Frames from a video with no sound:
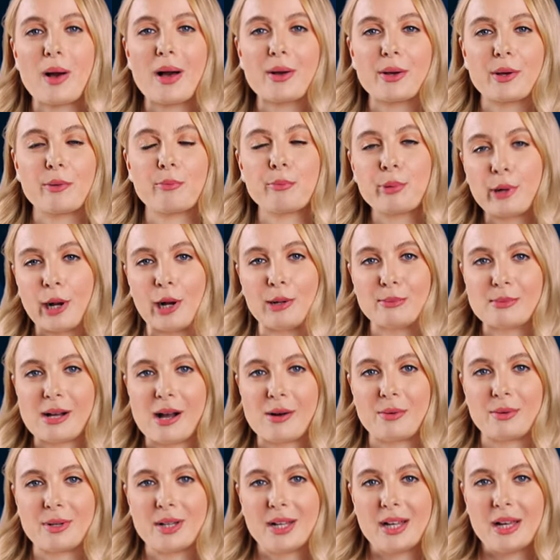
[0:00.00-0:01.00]
welcome
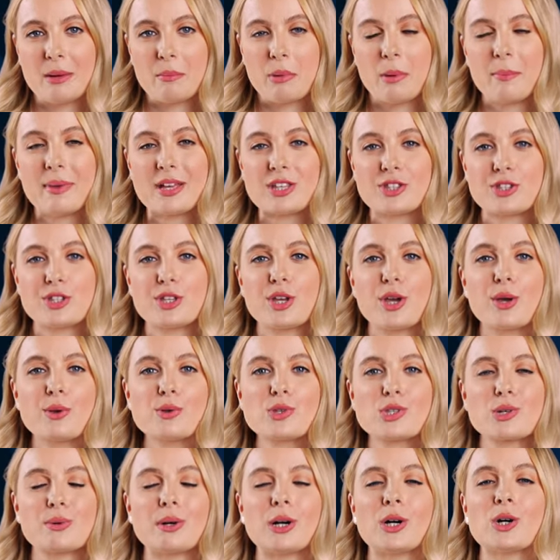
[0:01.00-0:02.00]
promo permits you
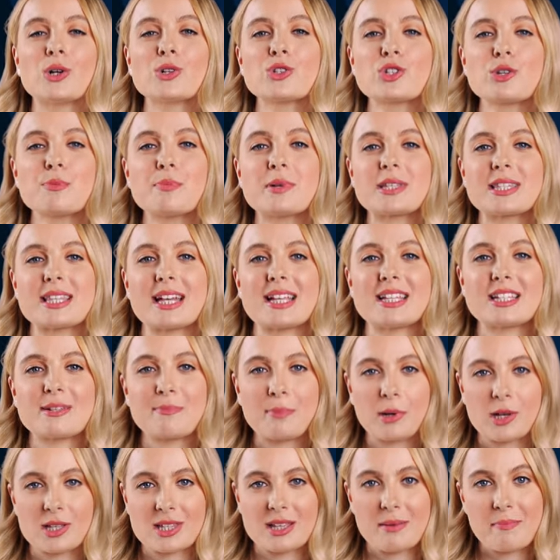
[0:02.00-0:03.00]
to 100%
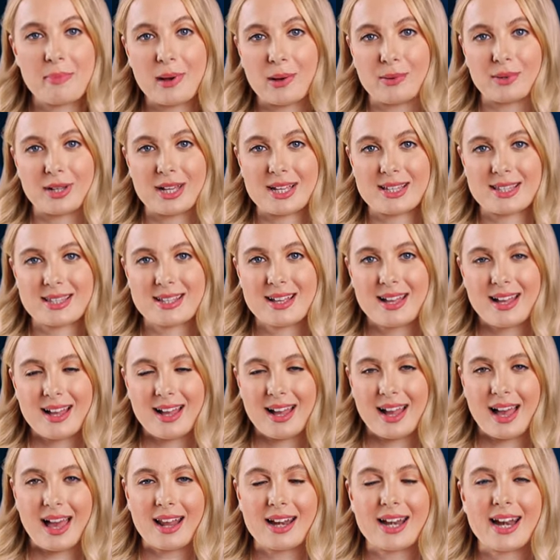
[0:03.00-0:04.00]
deposit bonus
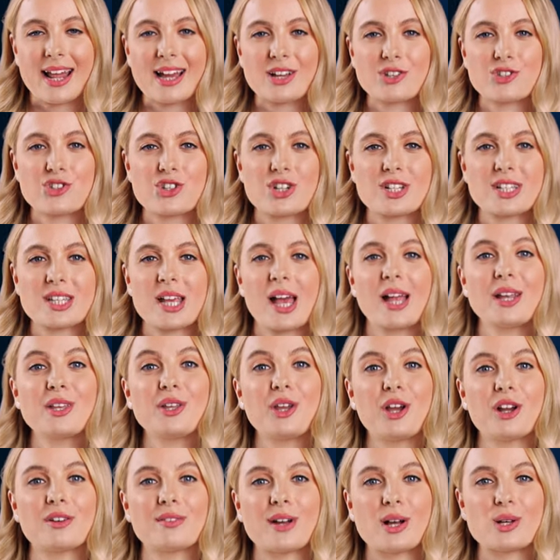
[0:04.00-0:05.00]
and an extra 10
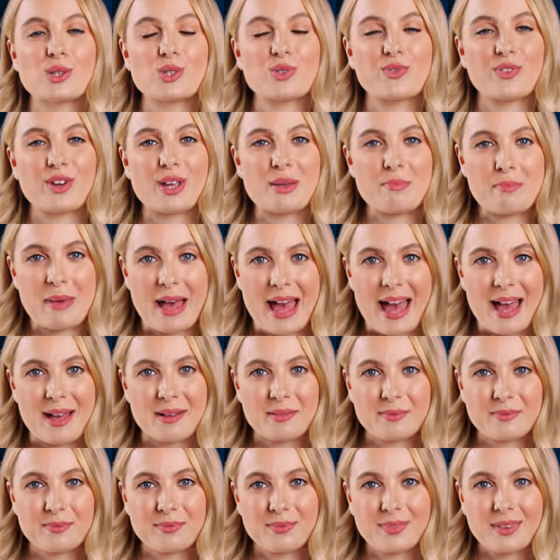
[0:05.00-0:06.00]
euros free bet.
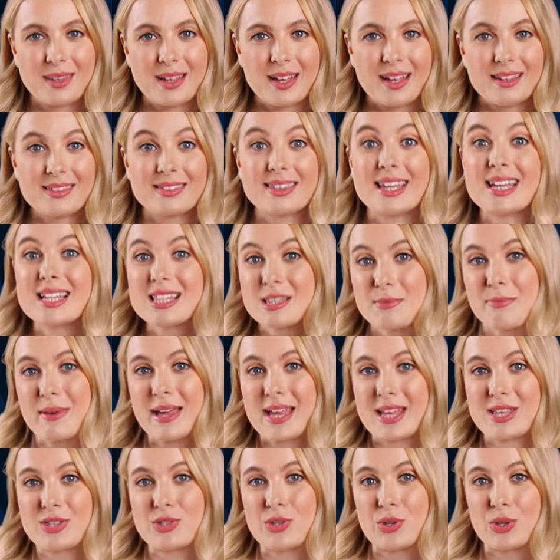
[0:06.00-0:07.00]
This
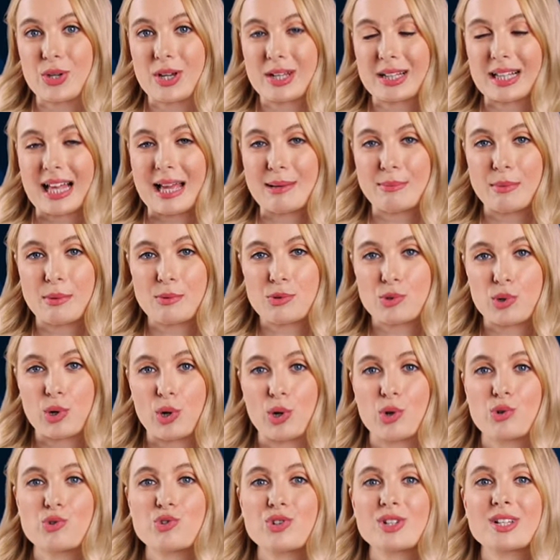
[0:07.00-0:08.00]
means you could claim up to
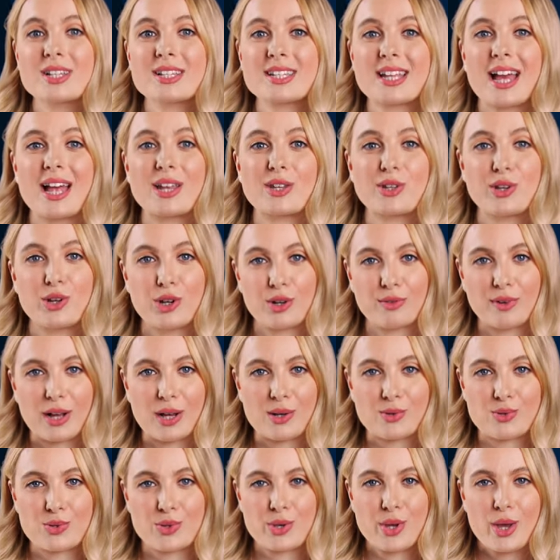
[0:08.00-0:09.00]
110
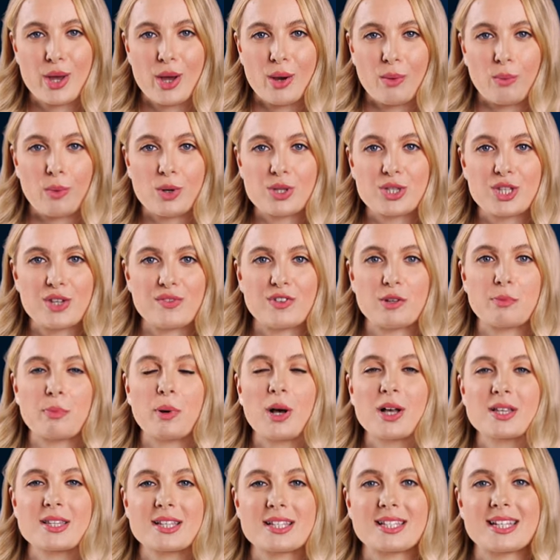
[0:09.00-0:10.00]
euros once you've
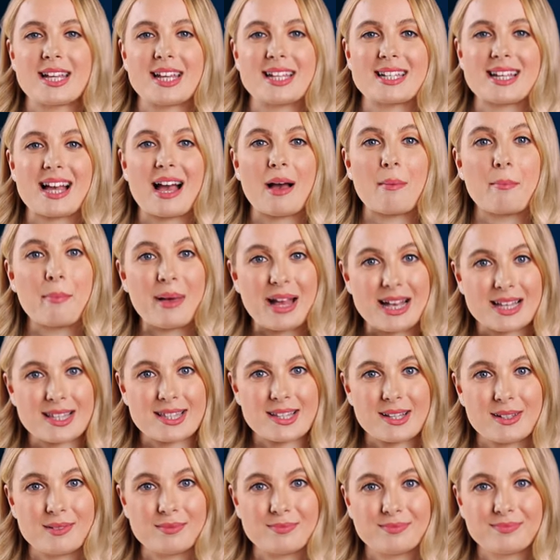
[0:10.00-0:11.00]
deposited at
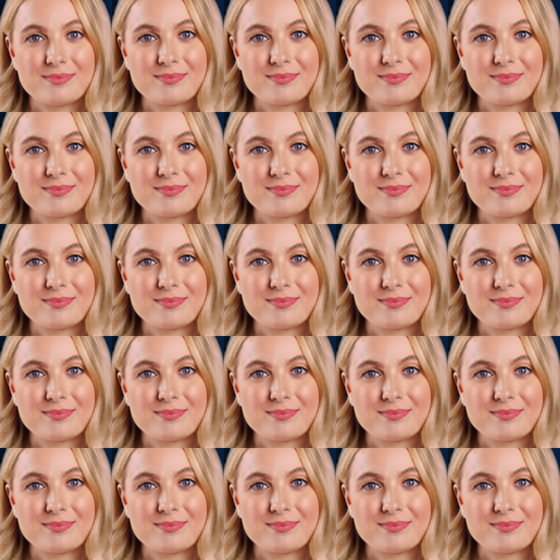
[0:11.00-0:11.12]
Betsson.